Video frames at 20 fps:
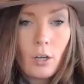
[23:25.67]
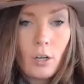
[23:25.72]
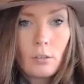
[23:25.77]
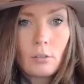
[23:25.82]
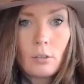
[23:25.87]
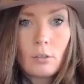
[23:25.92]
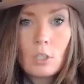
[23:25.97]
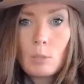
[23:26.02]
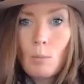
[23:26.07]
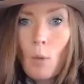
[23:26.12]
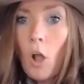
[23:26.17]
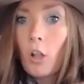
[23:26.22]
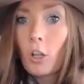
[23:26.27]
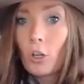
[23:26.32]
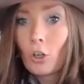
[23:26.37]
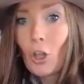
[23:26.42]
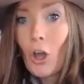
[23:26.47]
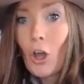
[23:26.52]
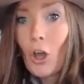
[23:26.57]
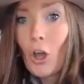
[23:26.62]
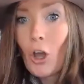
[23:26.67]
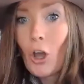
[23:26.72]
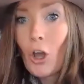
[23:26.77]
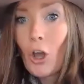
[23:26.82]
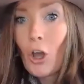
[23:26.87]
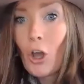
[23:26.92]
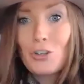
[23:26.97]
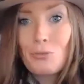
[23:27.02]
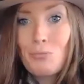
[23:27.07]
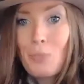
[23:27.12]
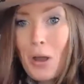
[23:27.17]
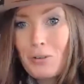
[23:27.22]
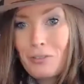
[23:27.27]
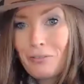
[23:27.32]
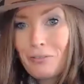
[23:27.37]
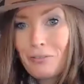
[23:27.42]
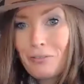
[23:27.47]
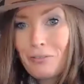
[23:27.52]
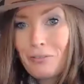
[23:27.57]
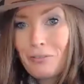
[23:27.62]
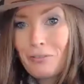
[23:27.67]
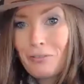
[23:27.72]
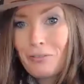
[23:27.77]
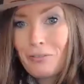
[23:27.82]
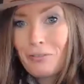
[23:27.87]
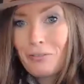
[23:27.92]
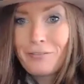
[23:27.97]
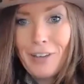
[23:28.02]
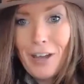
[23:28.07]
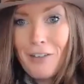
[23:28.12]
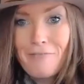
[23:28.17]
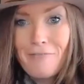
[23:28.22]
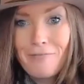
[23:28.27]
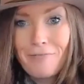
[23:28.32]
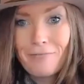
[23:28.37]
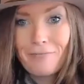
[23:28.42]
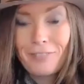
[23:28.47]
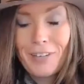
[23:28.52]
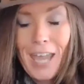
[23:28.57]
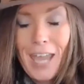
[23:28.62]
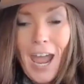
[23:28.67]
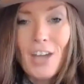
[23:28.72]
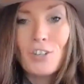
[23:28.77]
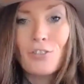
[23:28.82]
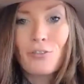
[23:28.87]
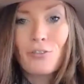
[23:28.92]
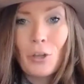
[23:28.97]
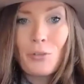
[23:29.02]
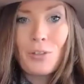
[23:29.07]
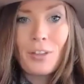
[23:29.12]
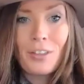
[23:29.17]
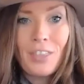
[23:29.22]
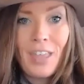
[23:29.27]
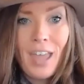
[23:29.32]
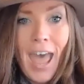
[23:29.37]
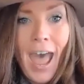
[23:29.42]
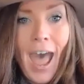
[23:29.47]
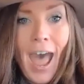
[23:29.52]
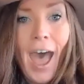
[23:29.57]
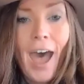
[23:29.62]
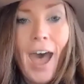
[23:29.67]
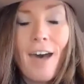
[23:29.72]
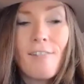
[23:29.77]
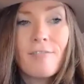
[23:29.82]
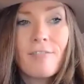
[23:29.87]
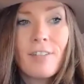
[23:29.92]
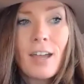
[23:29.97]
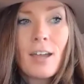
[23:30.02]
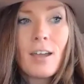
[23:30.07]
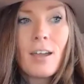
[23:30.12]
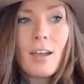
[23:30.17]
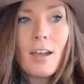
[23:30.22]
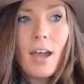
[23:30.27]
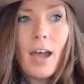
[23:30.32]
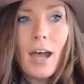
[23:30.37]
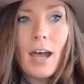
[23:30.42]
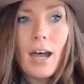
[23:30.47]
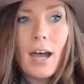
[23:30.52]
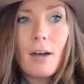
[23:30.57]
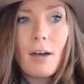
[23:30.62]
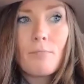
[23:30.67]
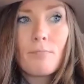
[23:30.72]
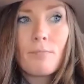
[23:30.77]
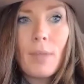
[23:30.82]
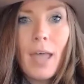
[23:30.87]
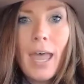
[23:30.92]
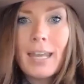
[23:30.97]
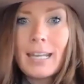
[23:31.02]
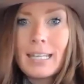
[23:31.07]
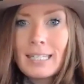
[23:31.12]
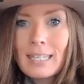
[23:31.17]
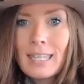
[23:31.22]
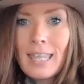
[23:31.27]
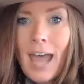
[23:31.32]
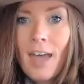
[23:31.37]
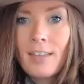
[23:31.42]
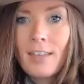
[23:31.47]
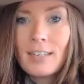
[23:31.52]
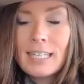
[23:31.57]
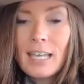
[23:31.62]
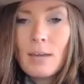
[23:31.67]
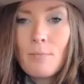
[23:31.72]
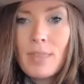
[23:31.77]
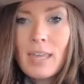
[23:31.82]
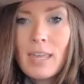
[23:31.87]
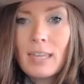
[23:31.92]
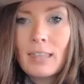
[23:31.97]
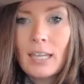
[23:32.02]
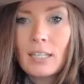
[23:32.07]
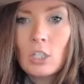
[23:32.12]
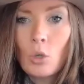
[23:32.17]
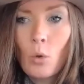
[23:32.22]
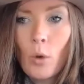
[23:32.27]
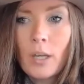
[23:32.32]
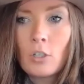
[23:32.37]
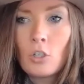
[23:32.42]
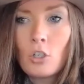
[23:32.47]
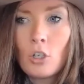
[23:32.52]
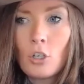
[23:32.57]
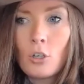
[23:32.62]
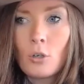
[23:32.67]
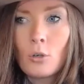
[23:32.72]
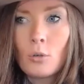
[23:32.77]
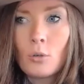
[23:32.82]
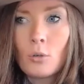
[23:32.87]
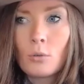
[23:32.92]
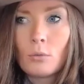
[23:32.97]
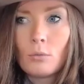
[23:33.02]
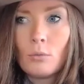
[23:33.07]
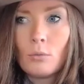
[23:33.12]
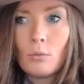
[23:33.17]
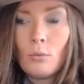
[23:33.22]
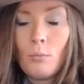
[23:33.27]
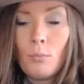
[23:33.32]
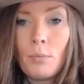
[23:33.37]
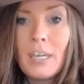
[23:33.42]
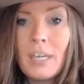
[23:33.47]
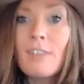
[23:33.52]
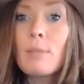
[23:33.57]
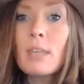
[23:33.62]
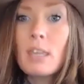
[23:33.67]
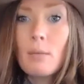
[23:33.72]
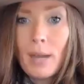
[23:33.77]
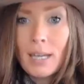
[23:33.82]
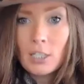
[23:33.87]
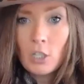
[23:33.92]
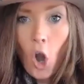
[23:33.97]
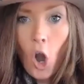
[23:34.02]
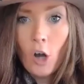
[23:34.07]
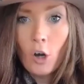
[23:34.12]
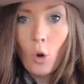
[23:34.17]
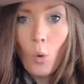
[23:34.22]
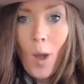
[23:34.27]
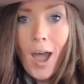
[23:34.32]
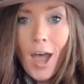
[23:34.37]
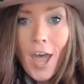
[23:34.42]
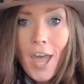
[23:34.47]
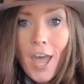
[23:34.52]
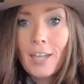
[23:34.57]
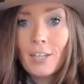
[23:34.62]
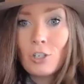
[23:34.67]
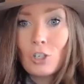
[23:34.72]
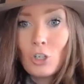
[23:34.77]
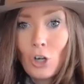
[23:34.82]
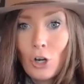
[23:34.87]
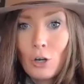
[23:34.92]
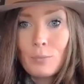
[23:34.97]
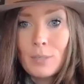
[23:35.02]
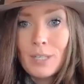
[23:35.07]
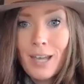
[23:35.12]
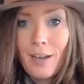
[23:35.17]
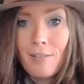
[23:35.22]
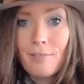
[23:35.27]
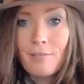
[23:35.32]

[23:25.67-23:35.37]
small or large amount of cash flow that they have? And is that something that's going to give me the best ROI in terms of